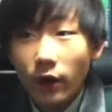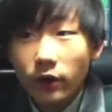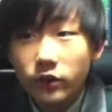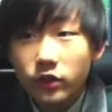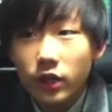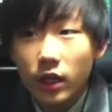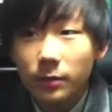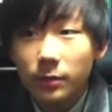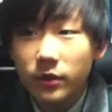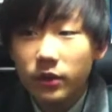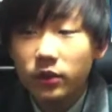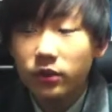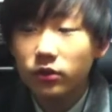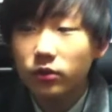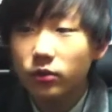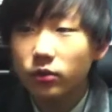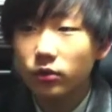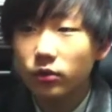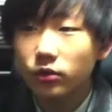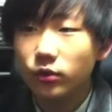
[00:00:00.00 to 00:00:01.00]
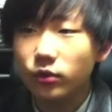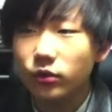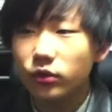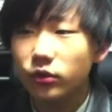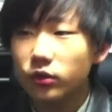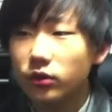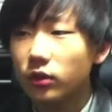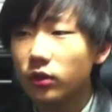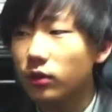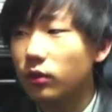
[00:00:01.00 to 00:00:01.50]
are Japanese noodles
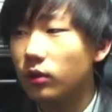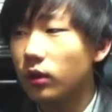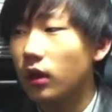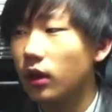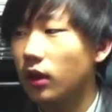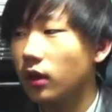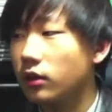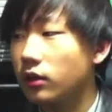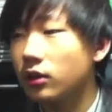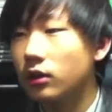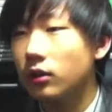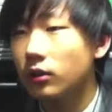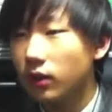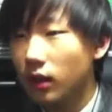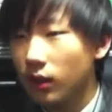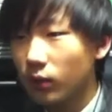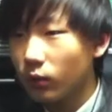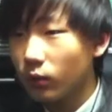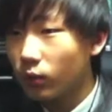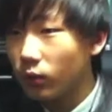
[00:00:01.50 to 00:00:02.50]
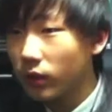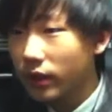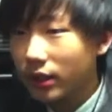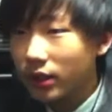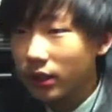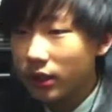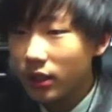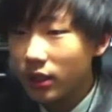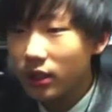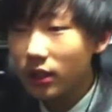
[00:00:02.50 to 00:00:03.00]
so
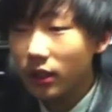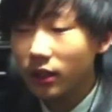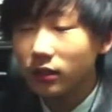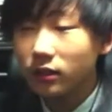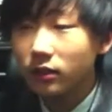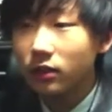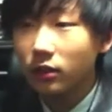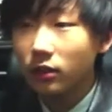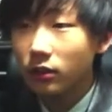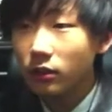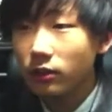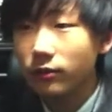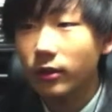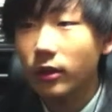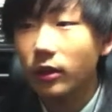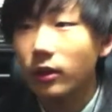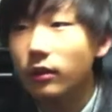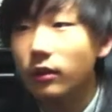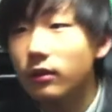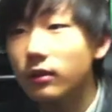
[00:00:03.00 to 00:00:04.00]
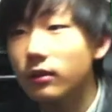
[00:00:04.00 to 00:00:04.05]
wiggly and curvy?